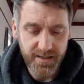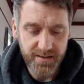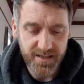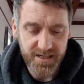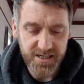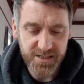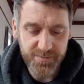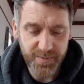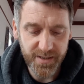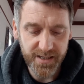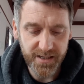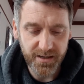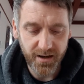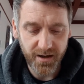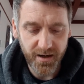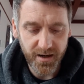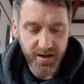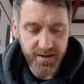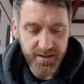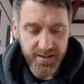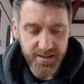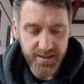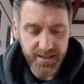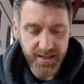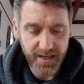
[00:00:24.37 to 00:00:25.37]
They speak
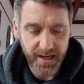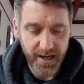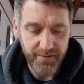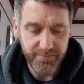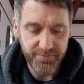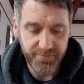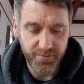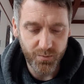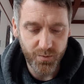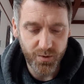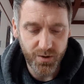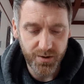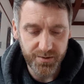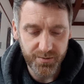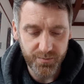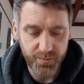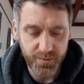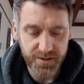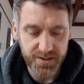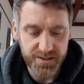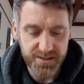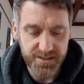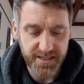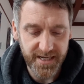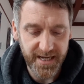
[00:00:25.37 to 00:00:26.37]
idly, everyone,
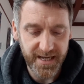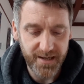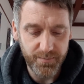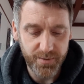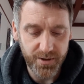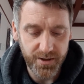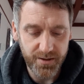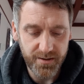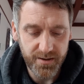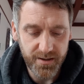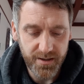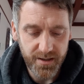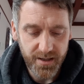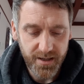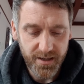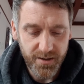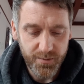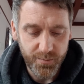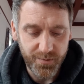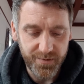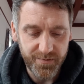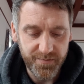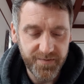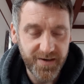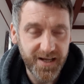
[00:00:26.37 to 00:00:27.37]
with his neighbour,
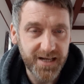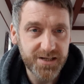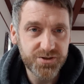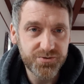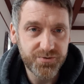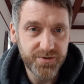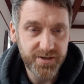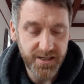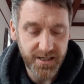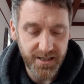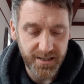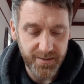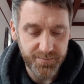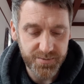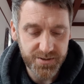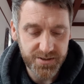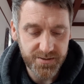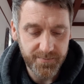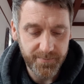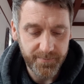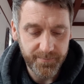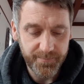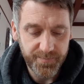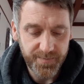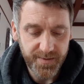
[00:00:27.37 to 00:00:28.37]
with flattering
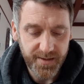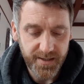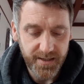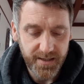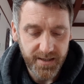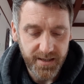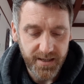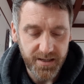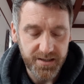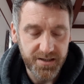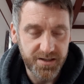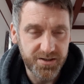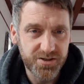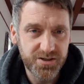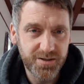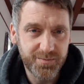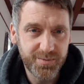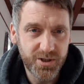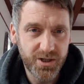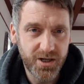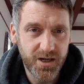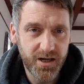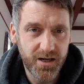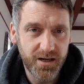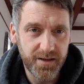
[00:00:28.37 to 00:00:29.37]
lips and a
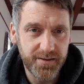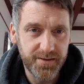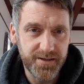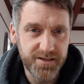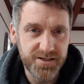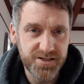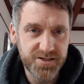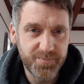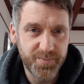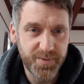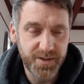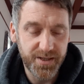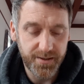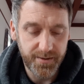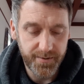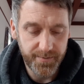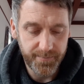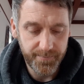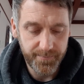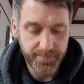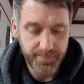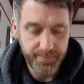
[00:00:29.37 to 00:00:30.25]
double heart they speak.